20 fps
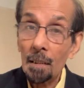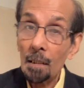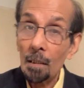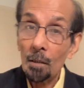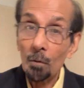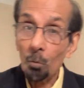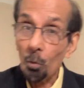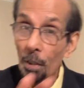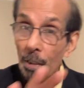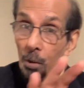
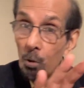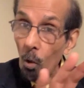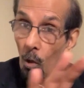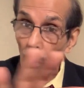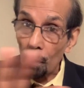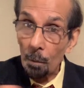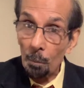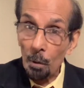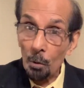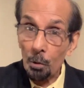we
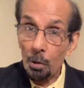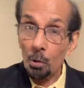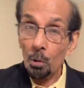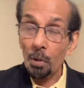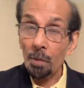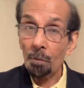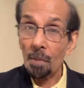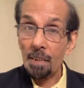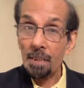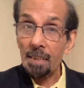talked about
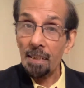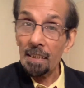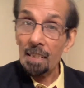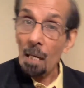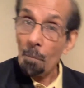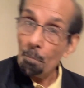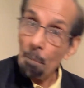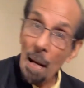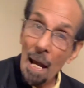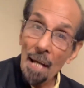university,
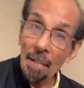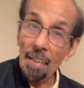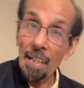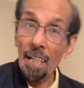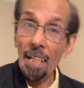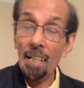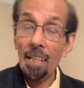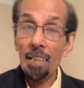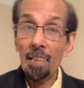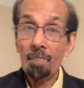the
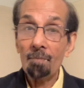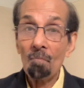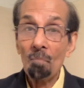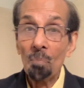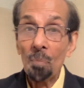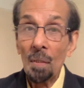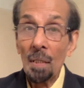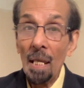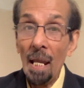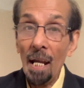patent,
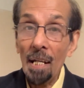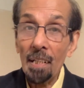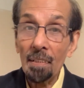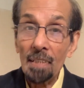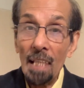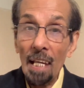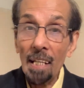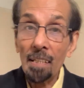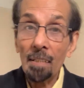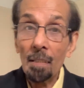and
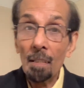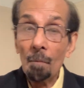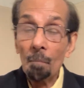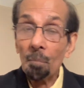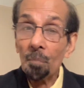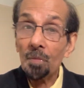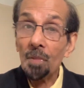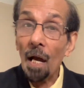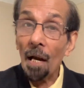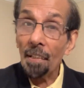then
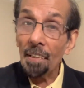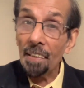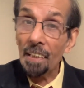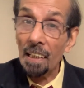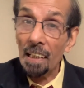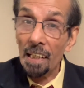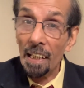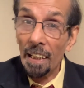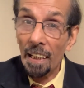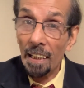the
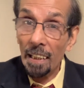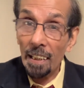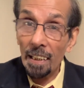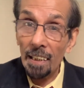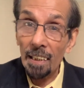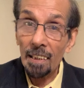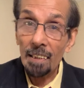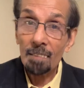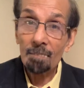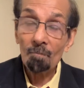
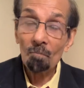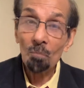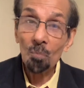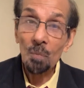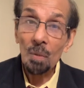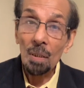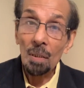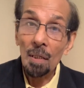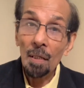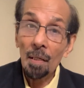delay.
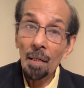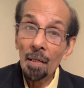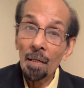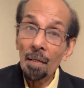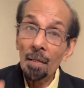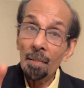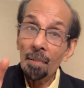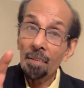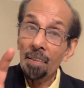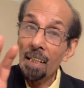
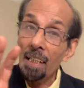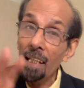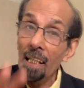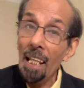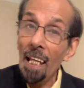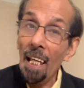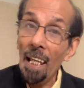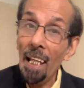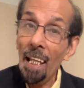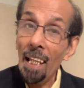
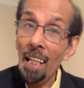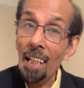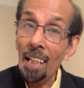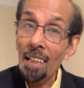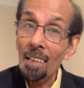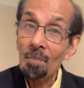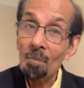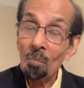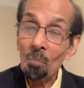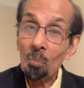Delay
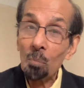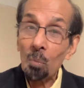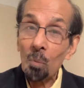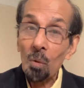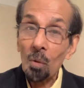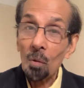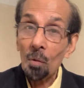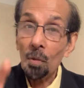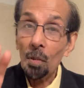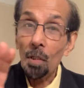
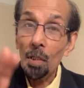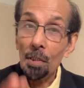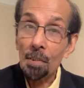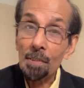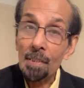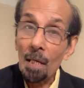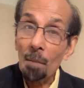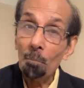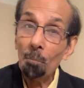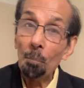is
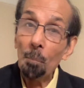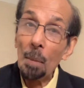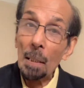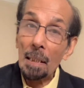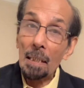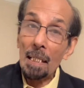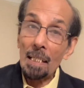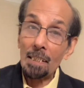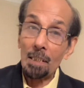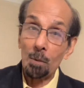the
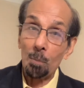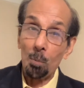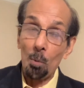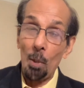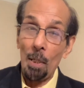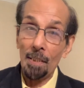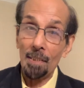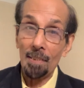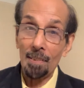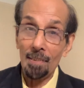biggest
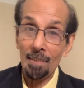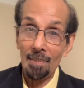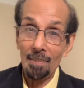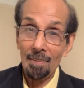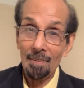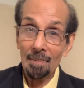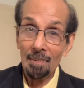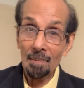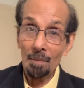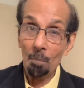poison,
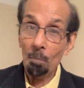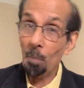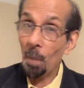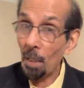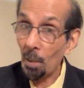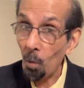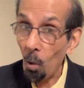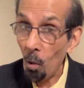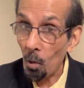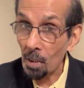
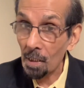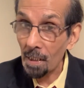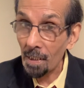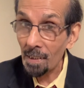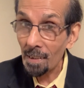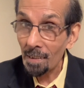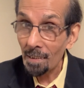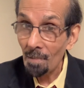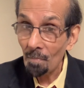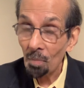
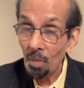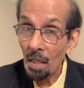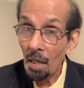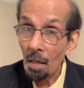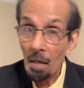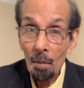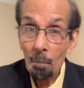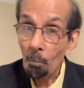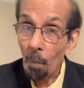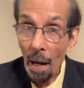because
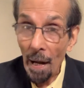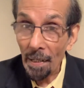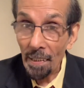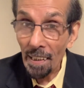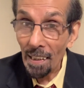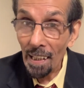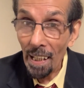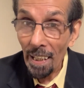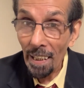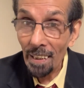by
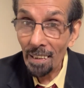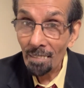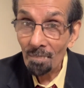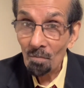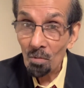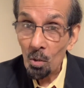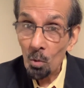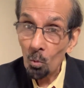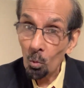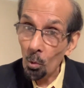
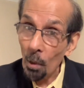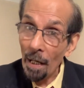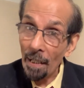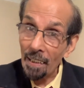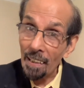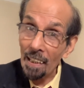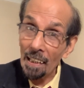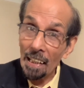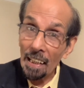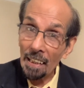delaying, we are
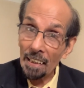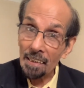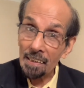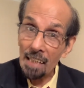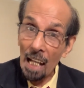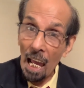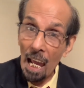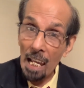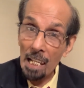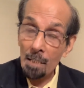killing
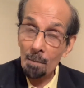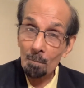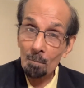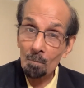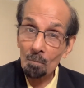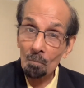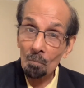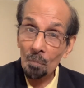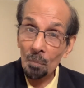time.